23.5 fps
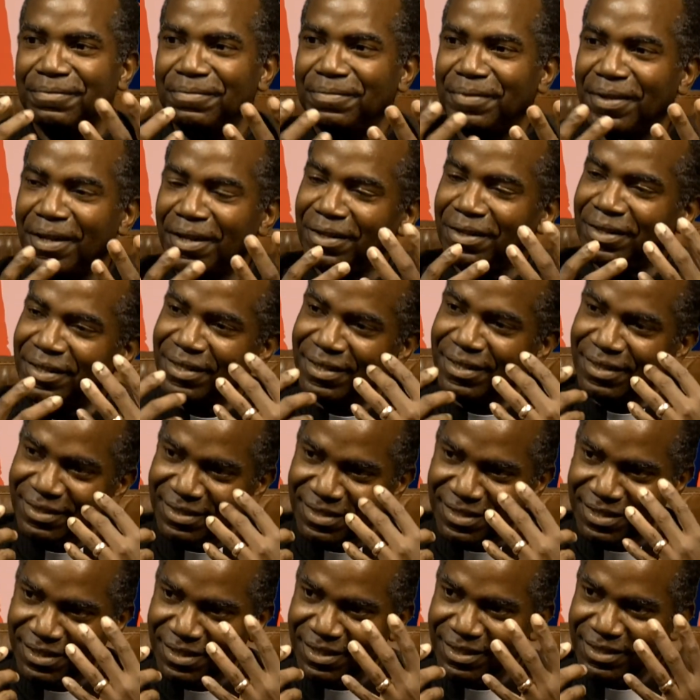elegant
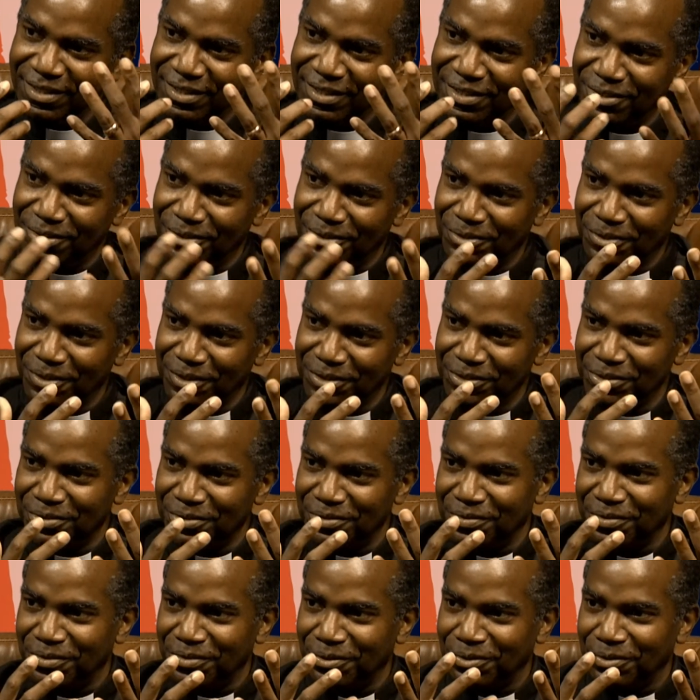thing to do, because
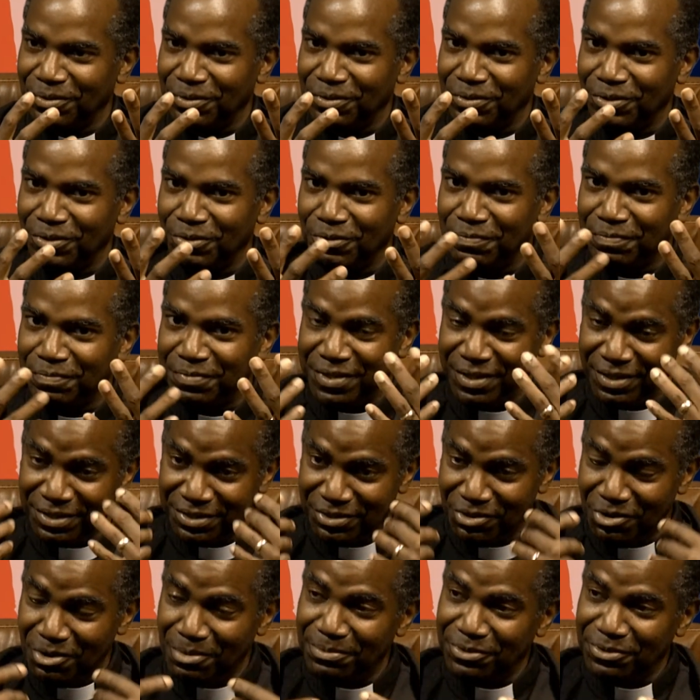you
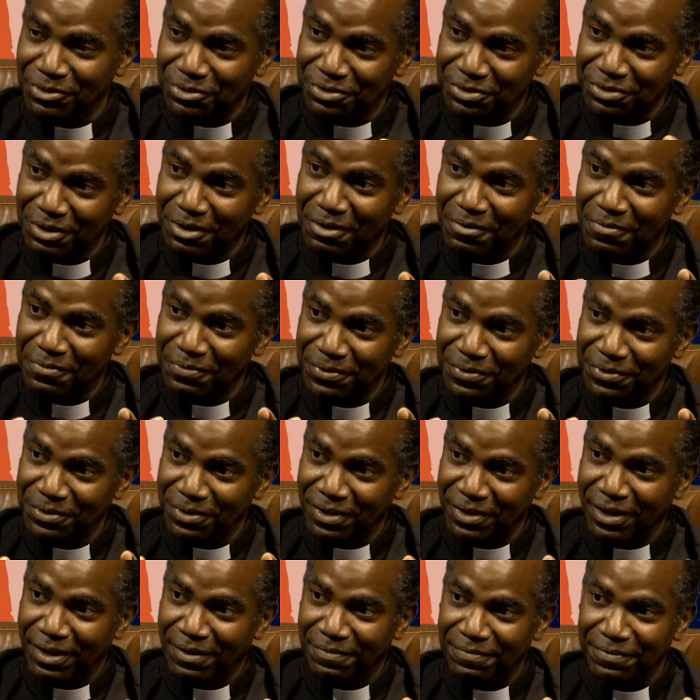disarmed yourself when you're
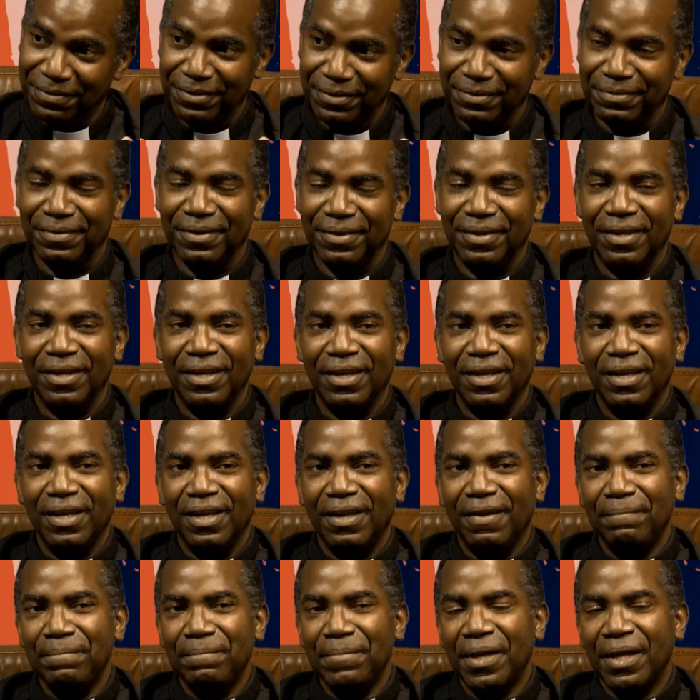laughing.
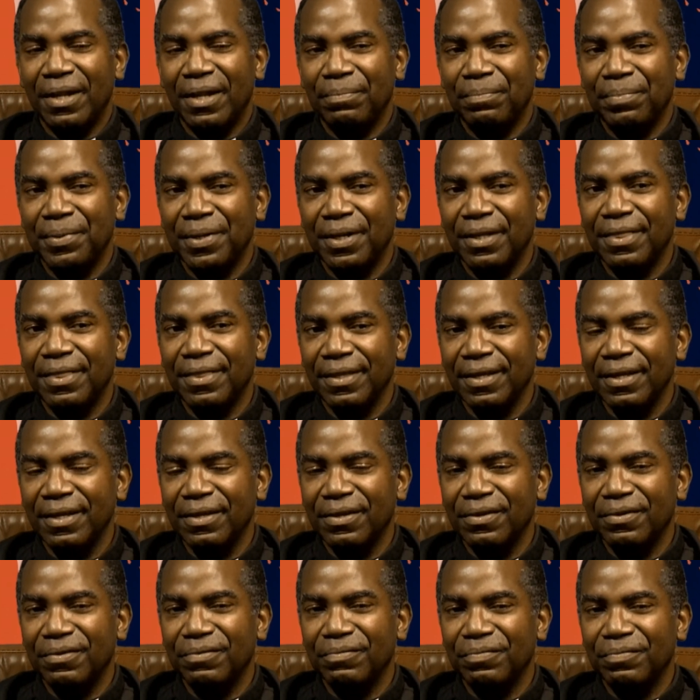But I
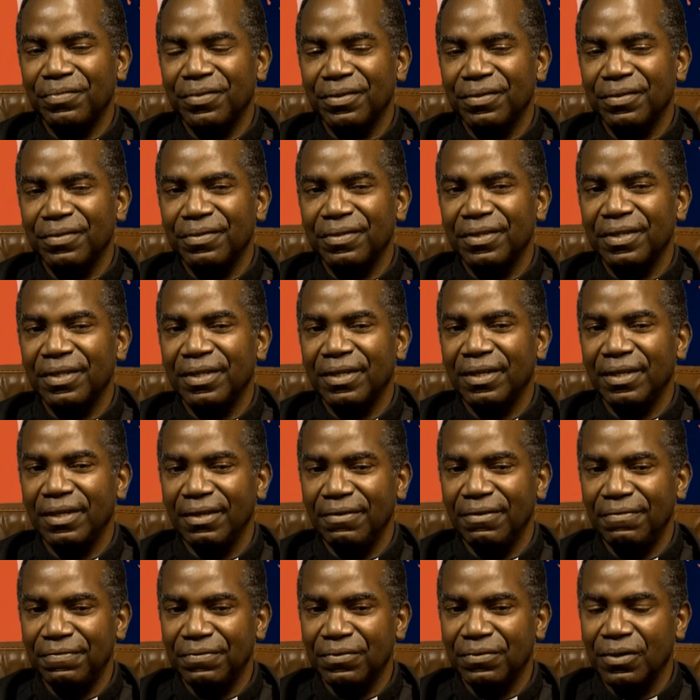think the key
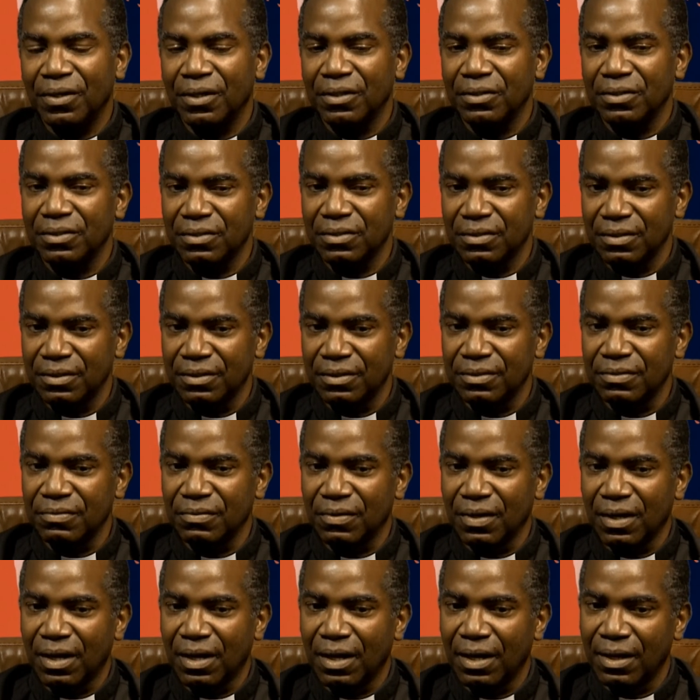for us is
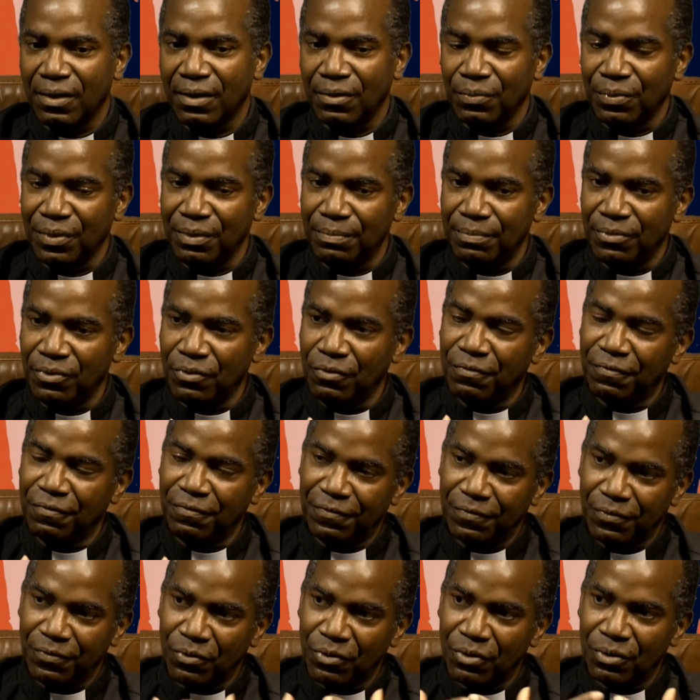how we move
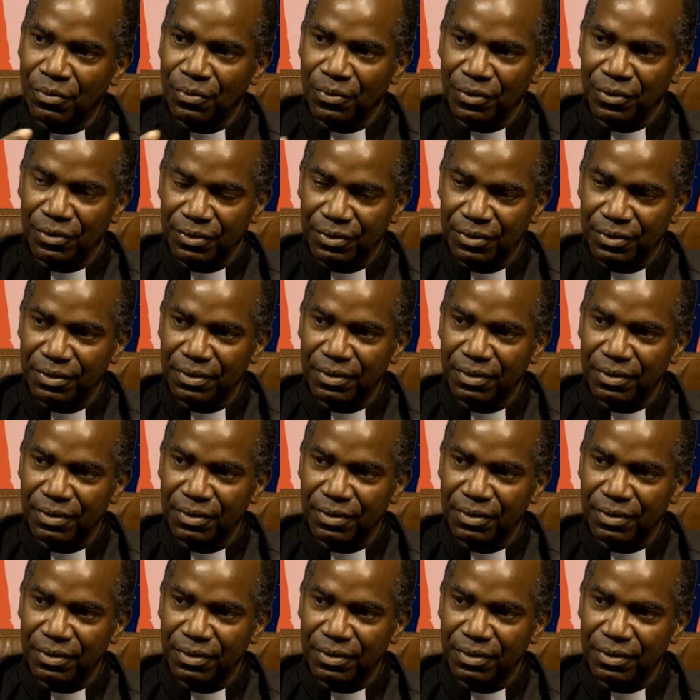forward.